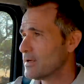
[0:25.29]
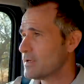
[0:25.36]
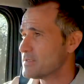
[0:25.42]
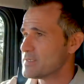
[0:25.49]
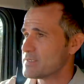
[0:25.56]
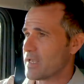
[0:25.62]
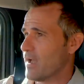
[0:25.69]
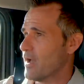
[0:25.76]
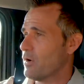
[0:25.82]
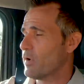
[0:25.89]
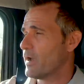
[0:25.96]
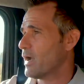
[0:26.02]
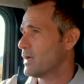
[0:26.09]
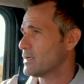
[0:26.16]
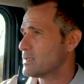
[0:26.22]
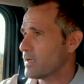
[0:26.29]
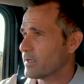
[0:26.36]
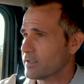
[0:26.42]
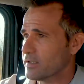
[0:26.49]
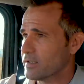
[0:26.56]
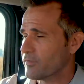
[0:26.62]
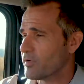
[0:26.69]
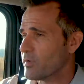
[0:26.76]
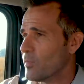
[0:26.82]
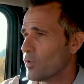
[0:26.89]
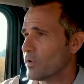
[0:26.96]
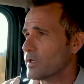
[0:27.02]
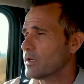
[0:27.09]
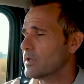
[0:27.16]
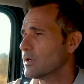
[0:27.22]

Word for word: This is the highway I take in every morning.